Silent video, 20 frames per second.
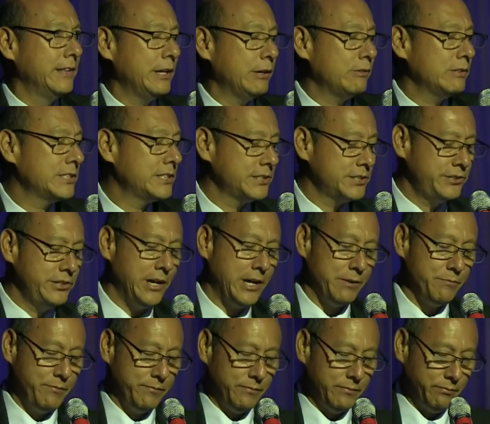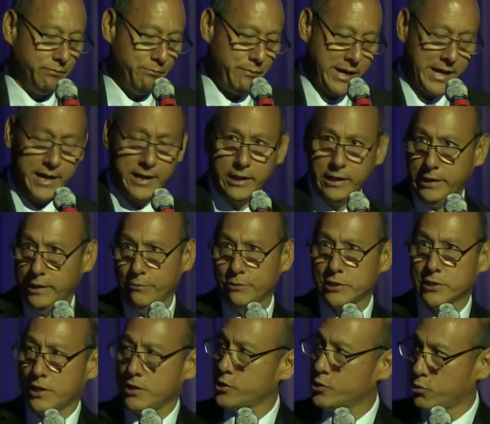There was this young man, and he
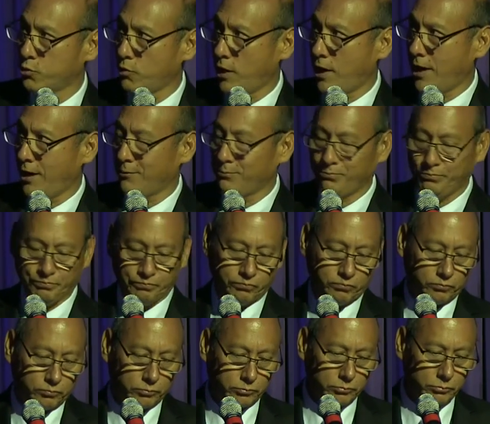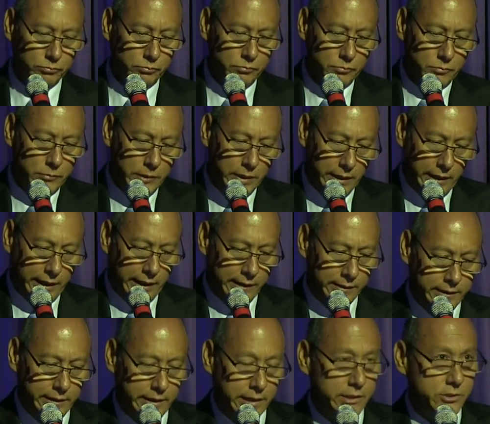was on trial.
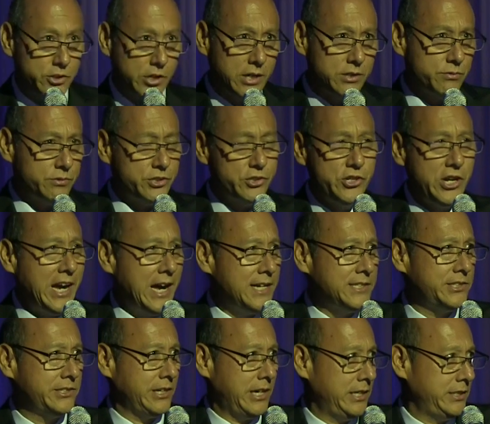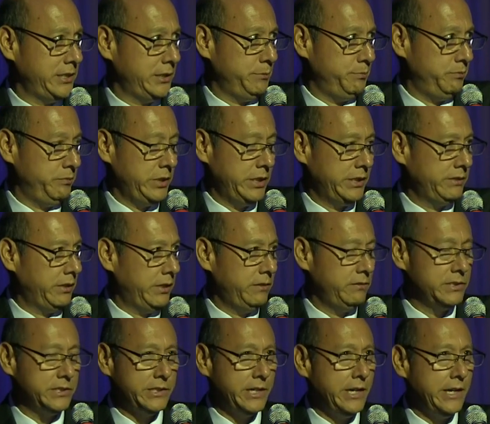And the uh, judge was chastising him. He,
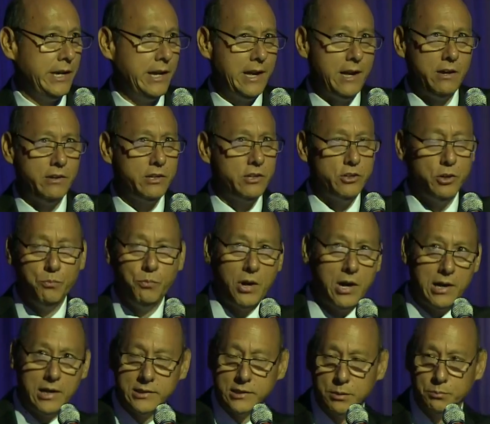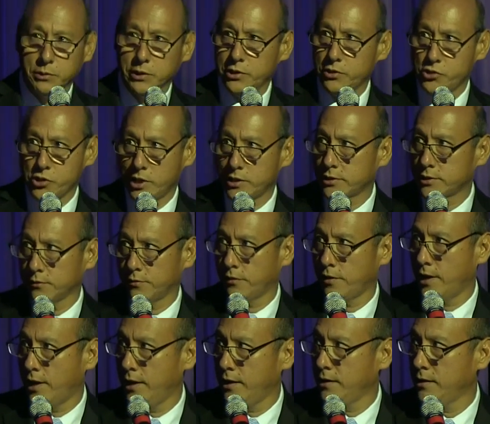he was saying, How could you possibly
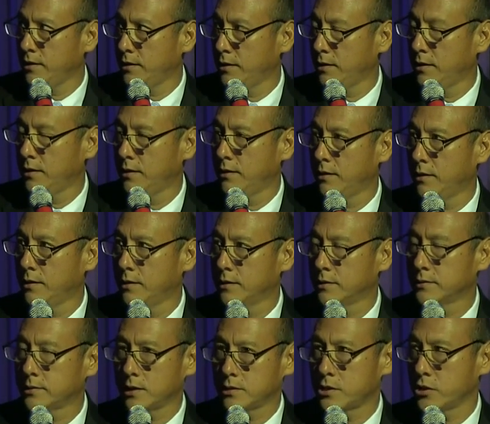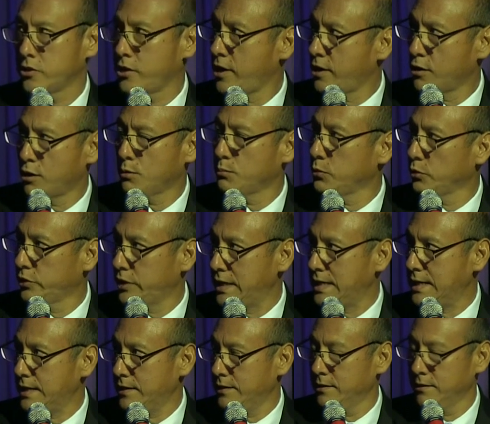justify such a terrible
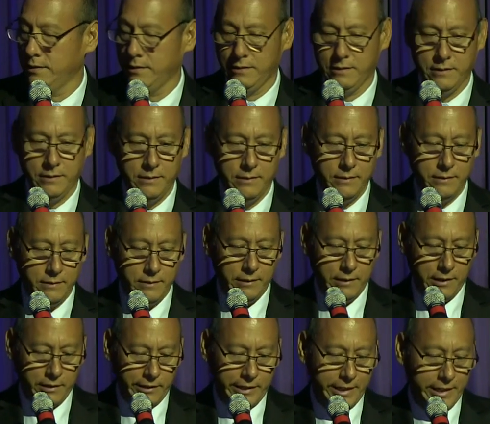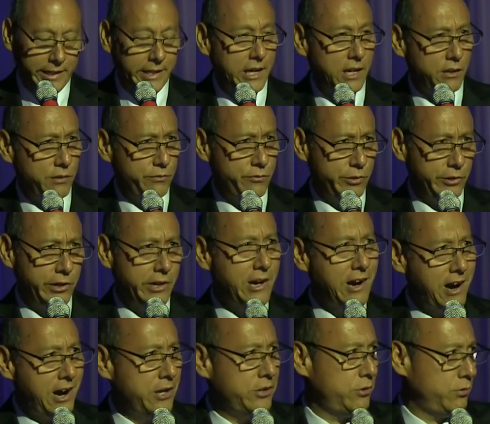deed, killing a California
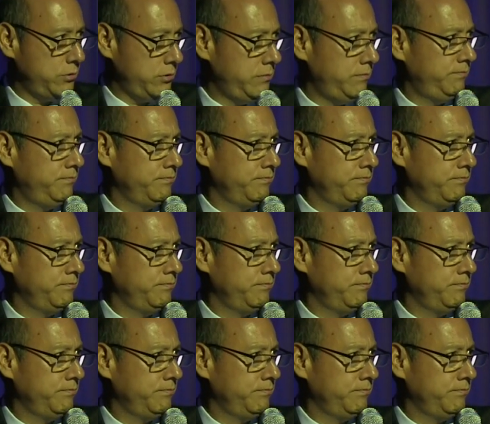condor?